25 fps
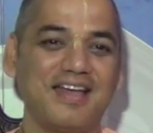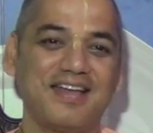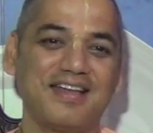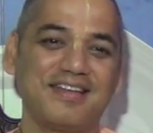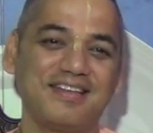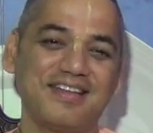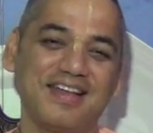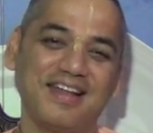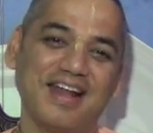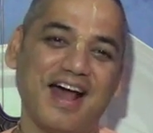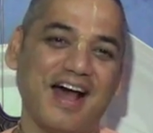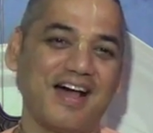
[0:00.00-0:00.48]

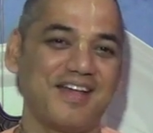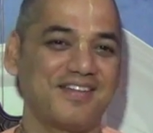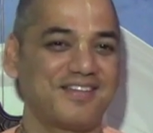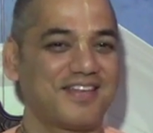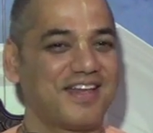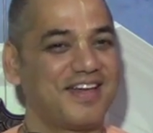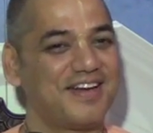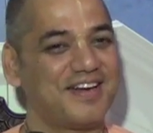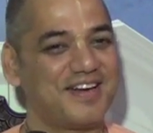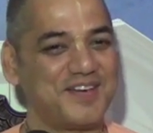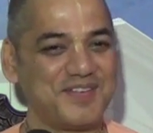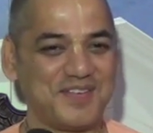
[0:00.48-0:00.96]
can then
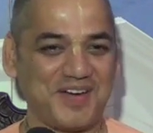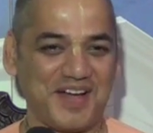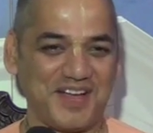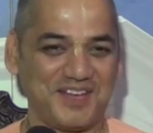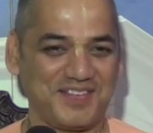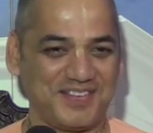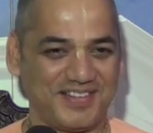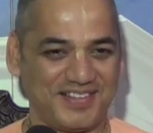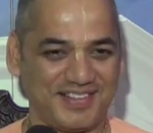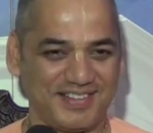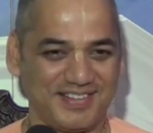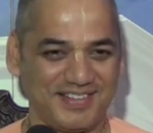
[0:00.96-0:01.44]
ask and
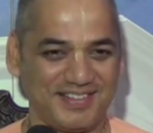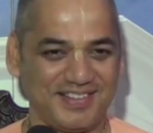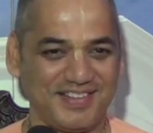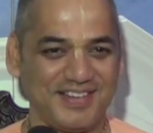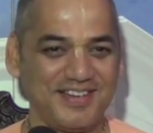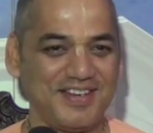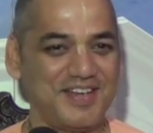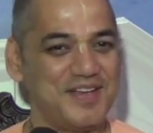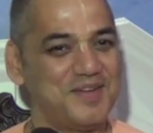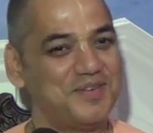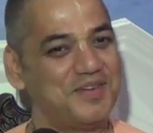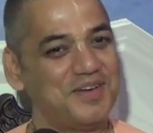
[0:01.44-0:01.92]
revive her.
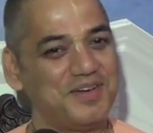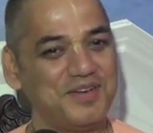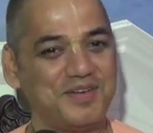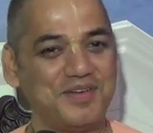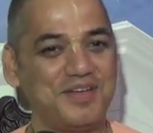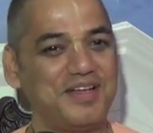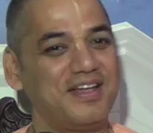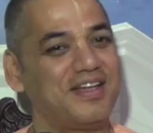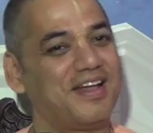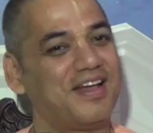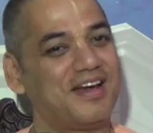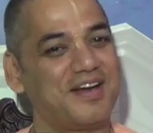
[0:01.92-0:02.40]

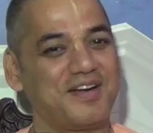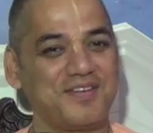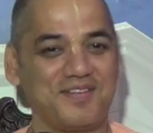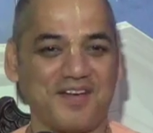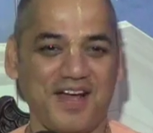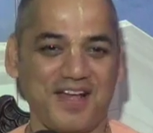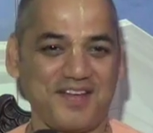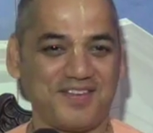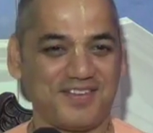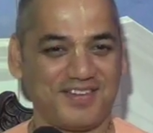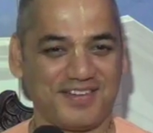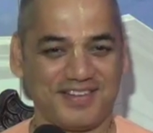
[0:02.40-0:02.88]
He can
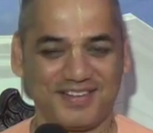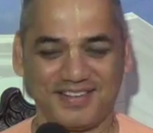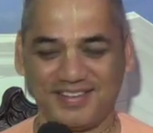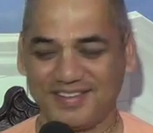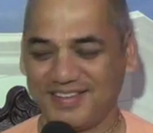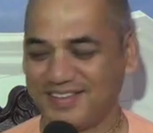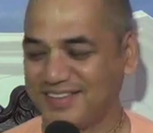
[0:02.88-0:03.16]
revive her.